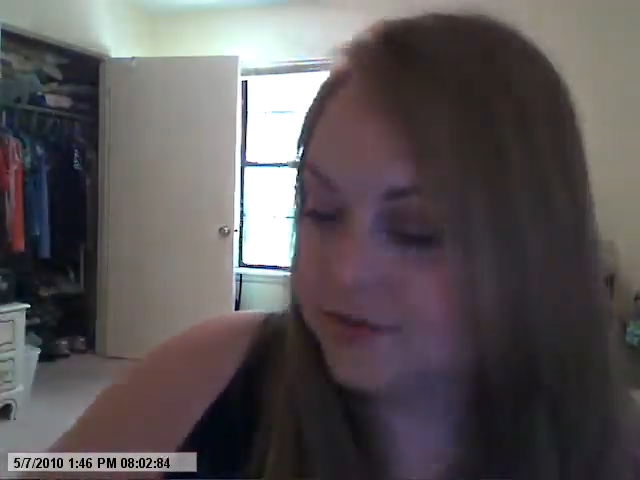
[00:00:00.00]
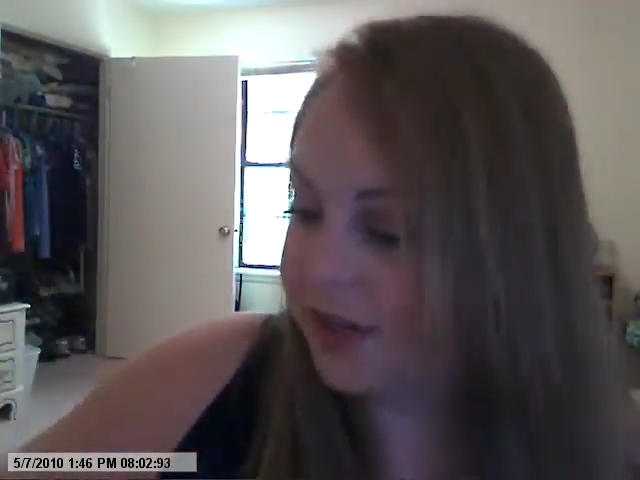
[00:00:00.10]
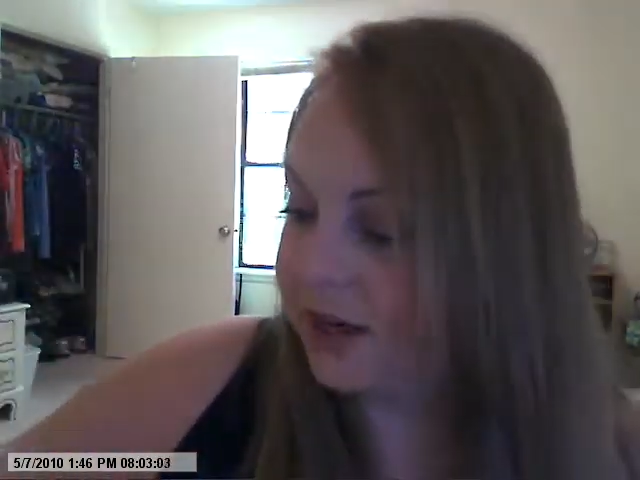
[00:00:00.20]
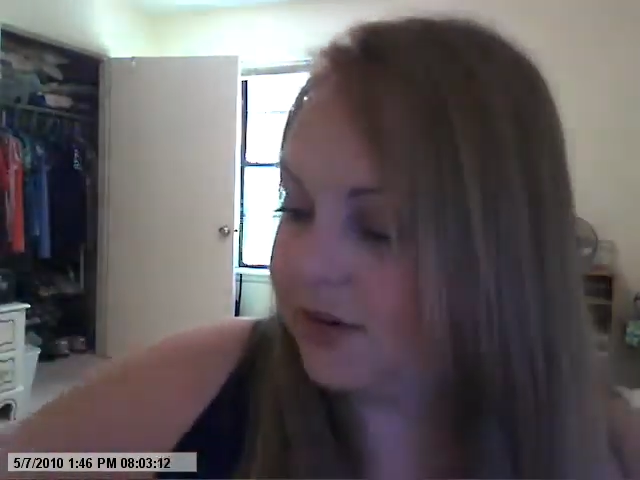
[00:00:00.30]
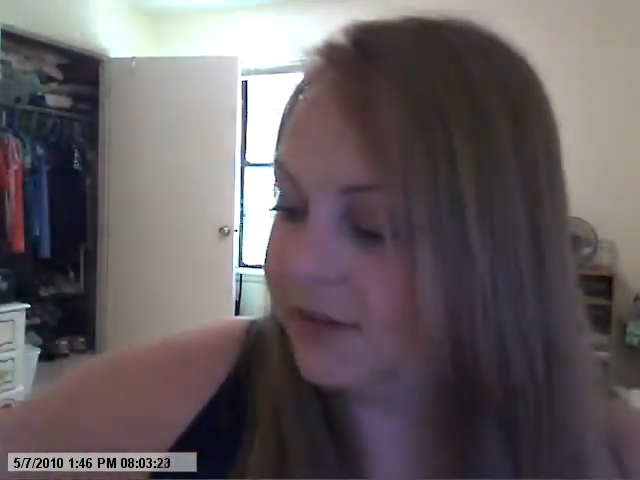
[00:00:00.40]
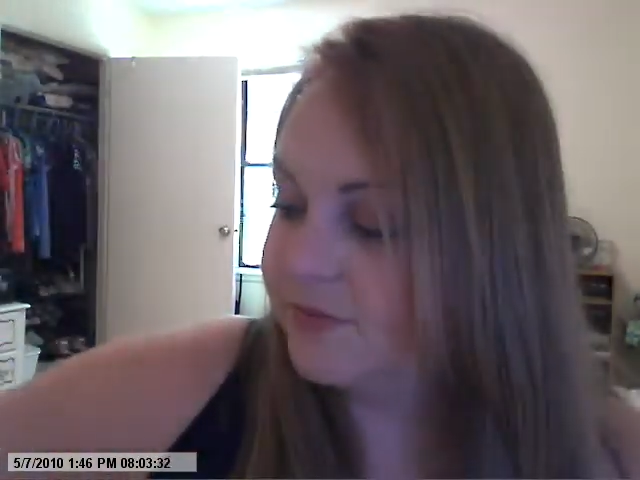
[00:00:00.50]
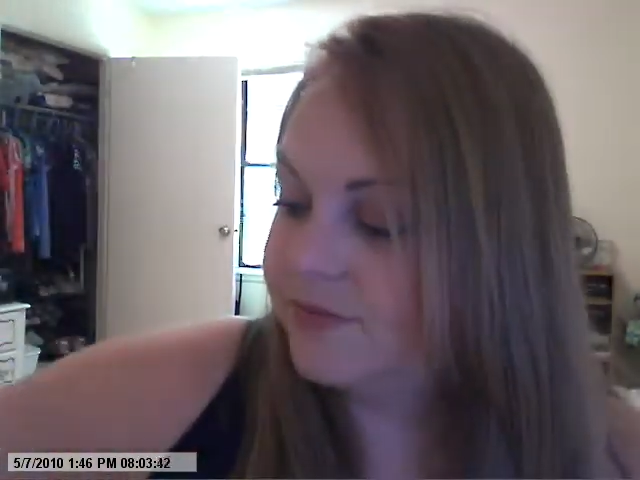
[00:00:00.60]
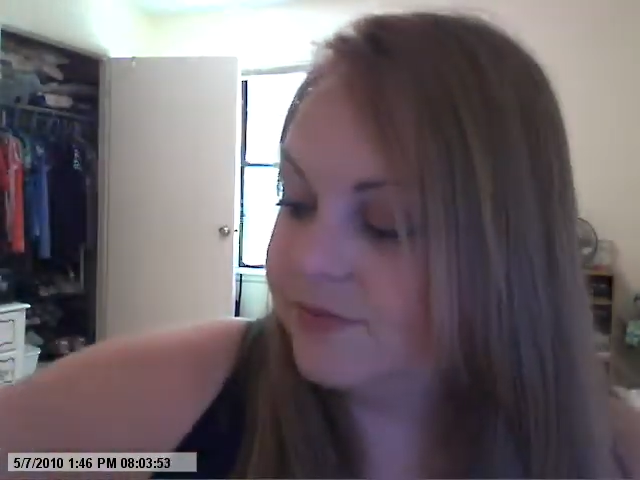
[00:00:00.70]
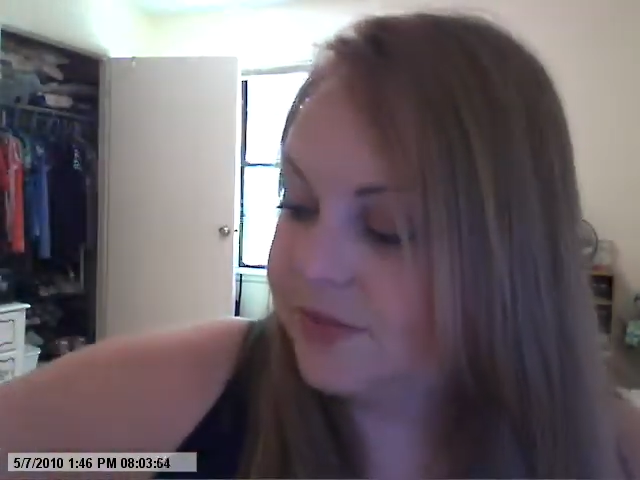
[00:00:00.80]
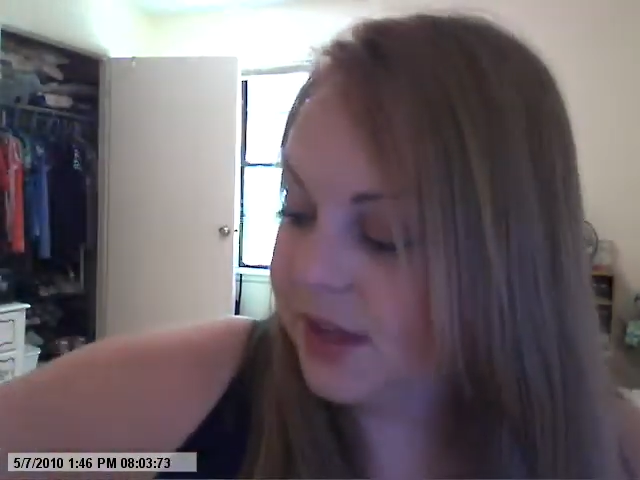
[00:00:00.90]
Anyway.
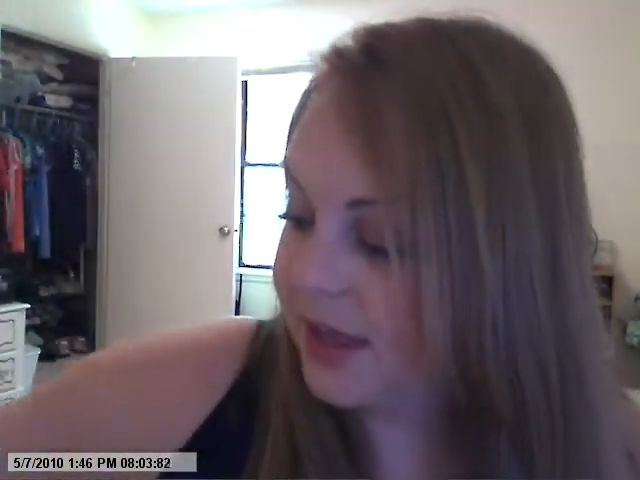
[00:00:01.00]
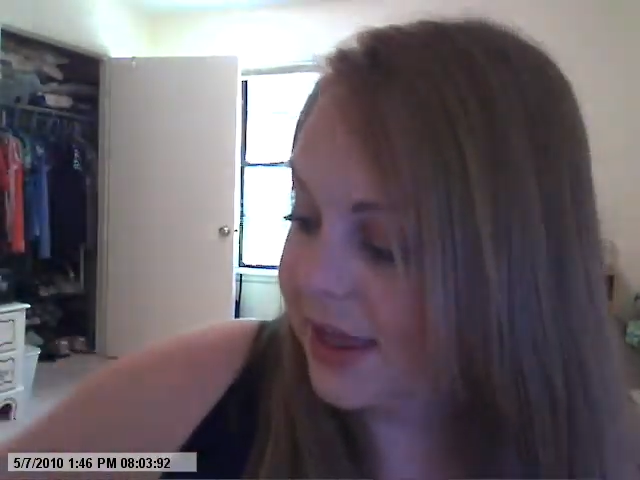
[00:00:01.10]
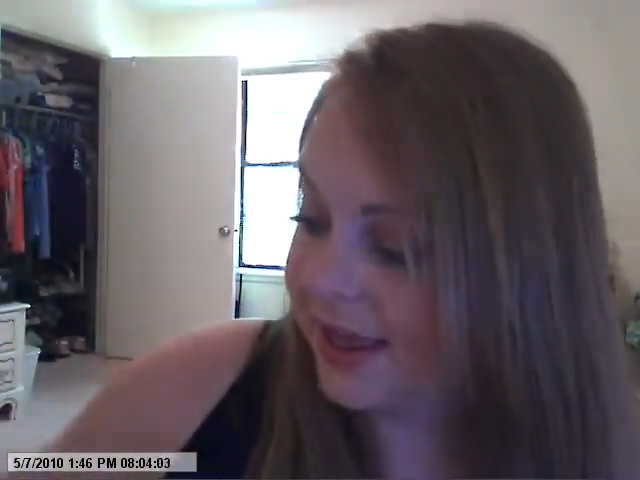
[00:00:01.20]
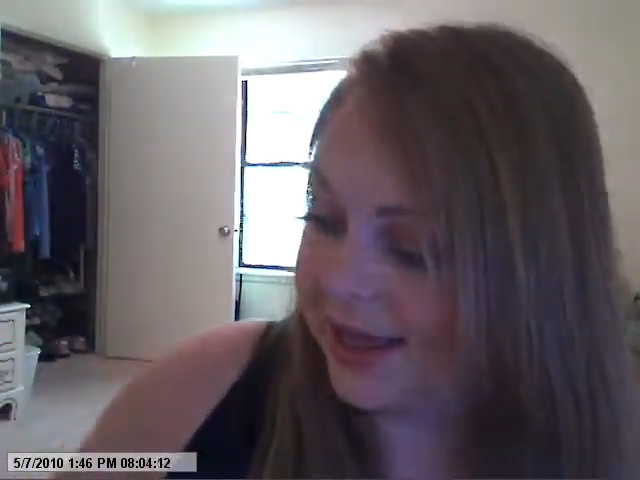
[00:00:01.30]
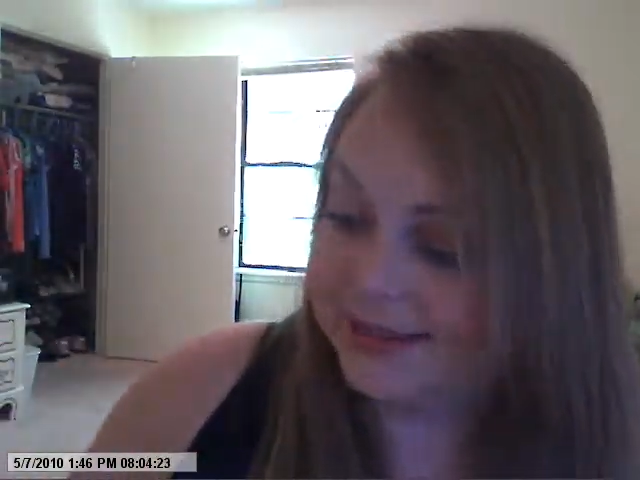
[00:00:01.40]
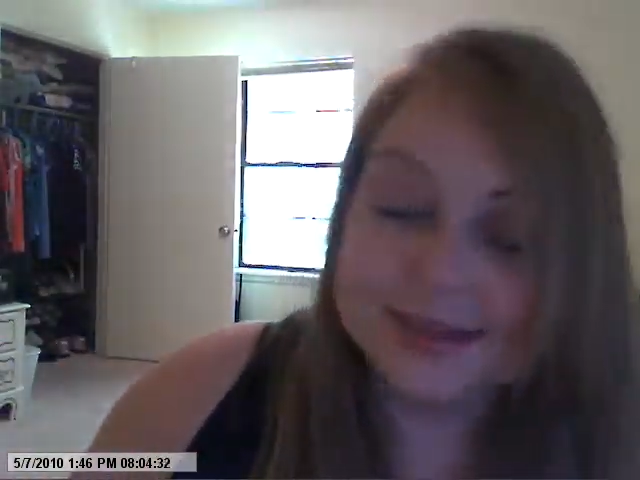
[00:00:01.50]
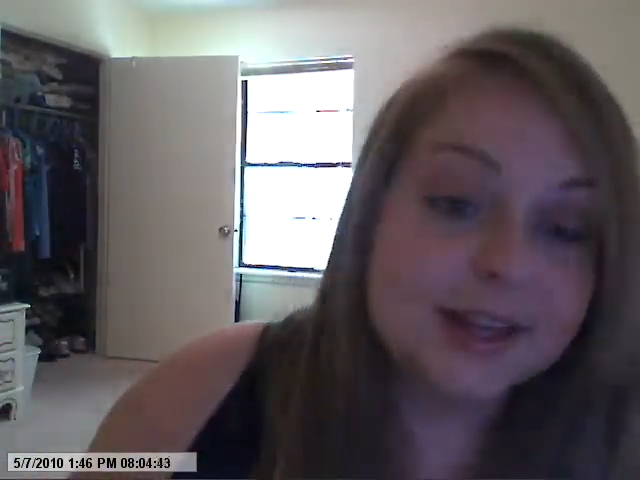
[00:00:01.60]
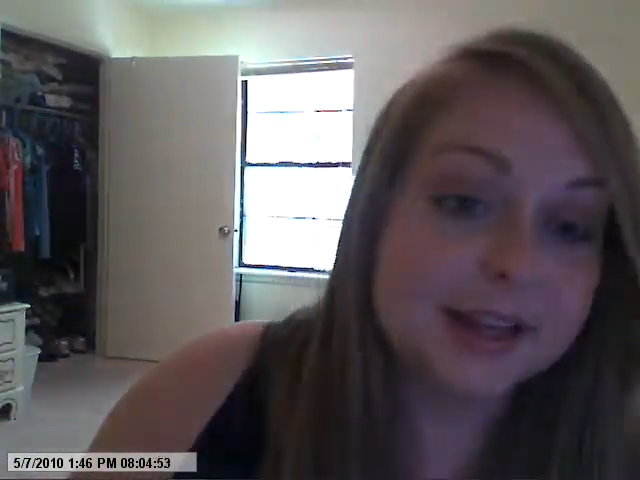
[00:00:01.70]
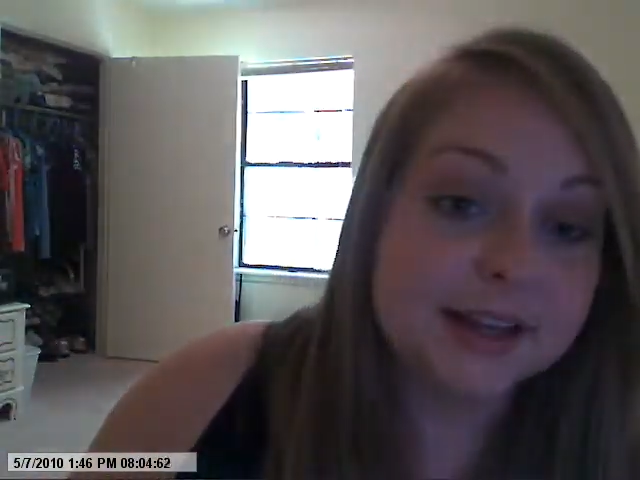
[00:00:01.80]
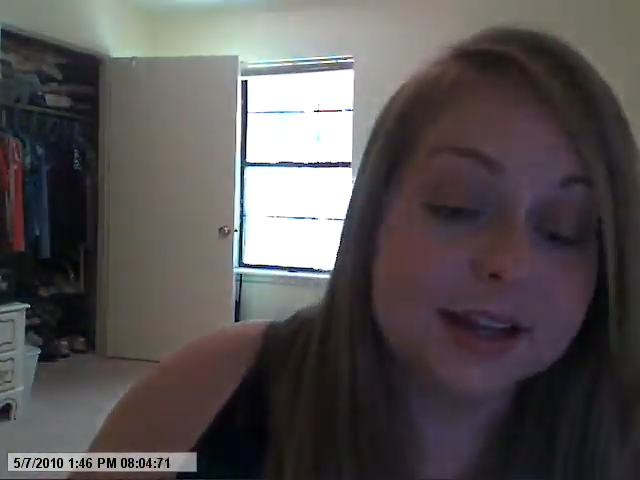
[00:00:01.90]
And
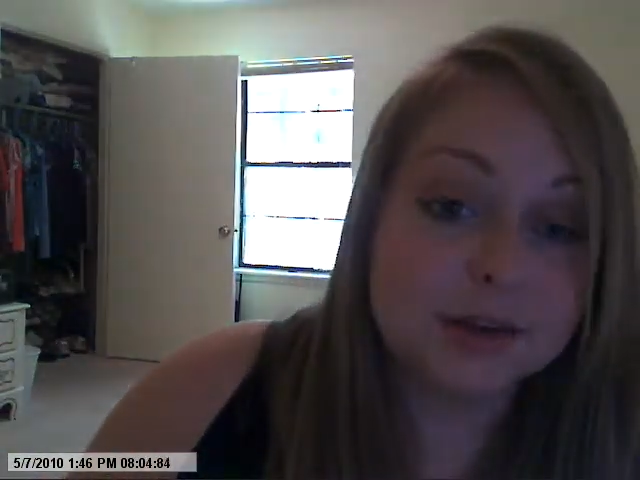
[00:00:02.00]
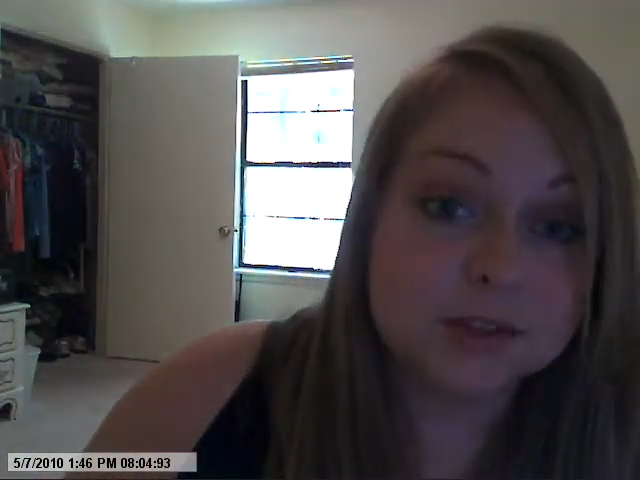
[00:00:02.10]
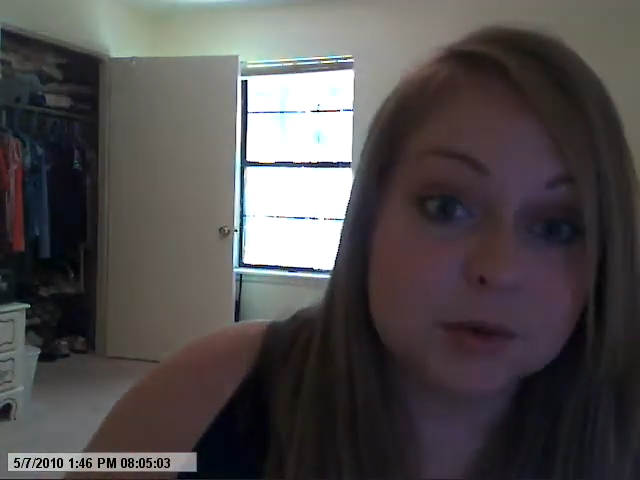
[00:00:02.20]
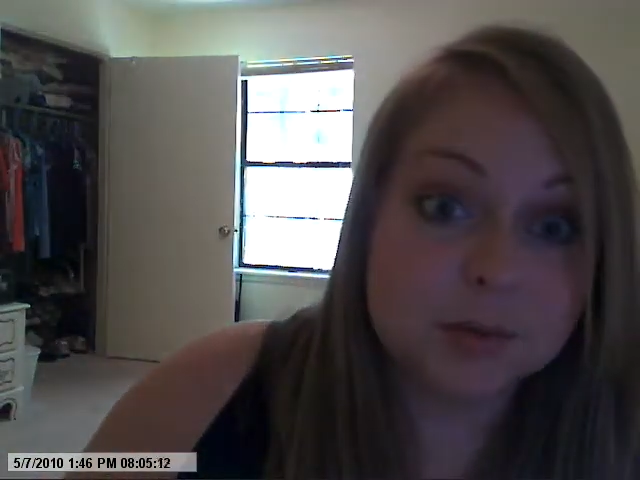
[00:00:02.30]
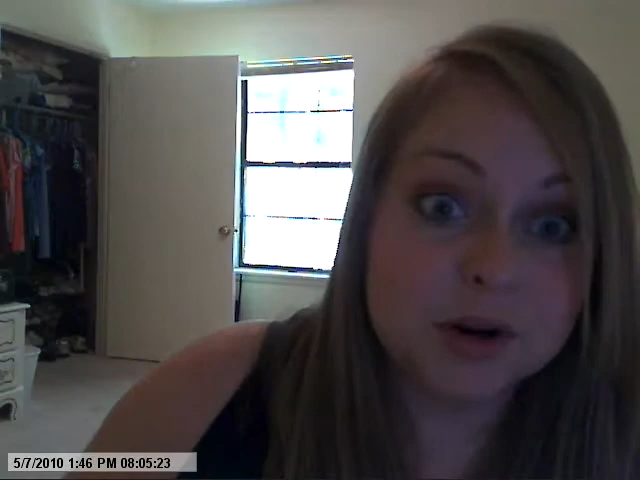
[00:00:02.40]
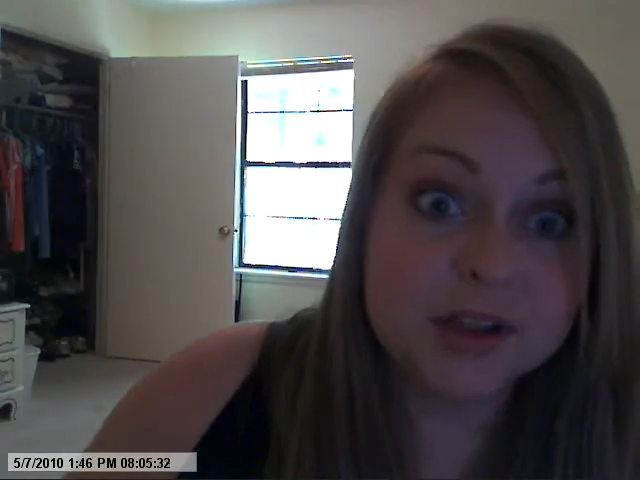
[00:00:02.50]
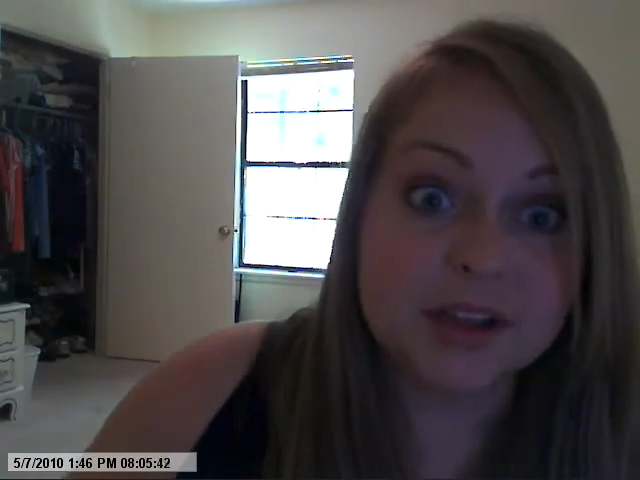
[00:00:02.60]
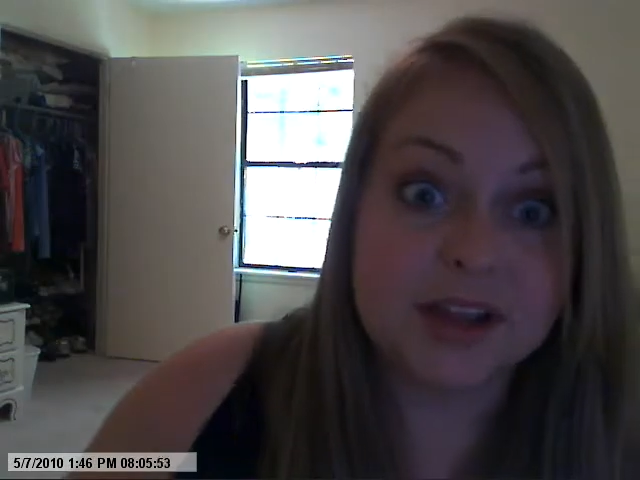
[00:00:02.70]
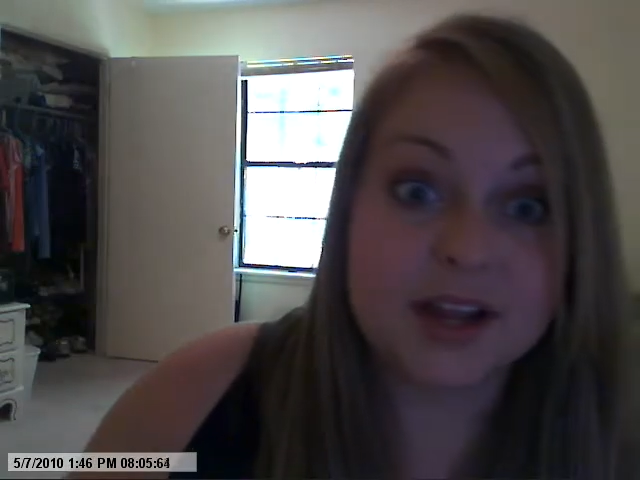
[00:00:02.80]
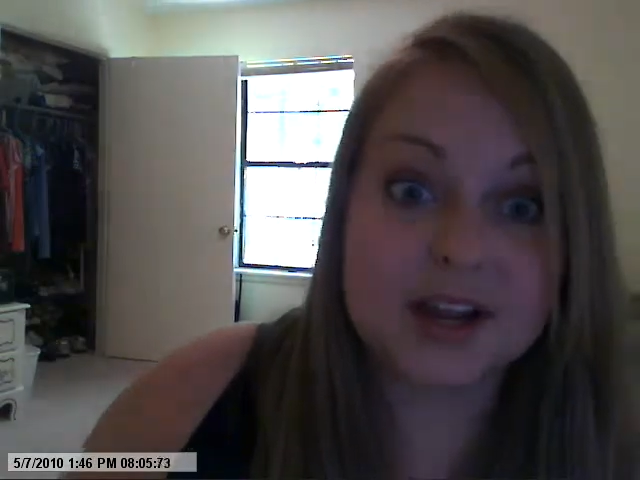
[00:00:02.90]
then there was one more
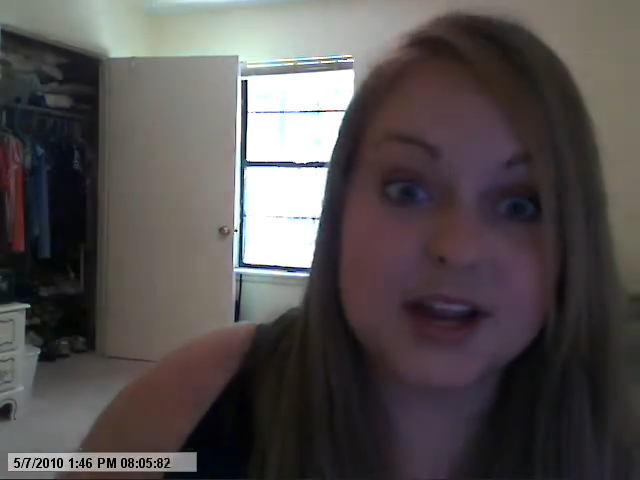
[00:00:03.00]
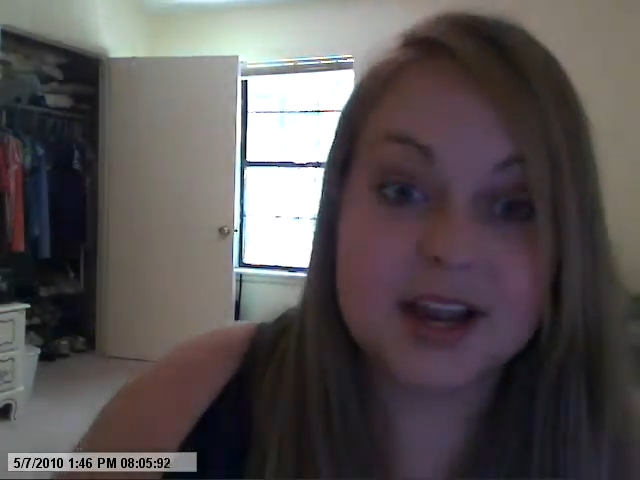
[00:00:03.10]
thing,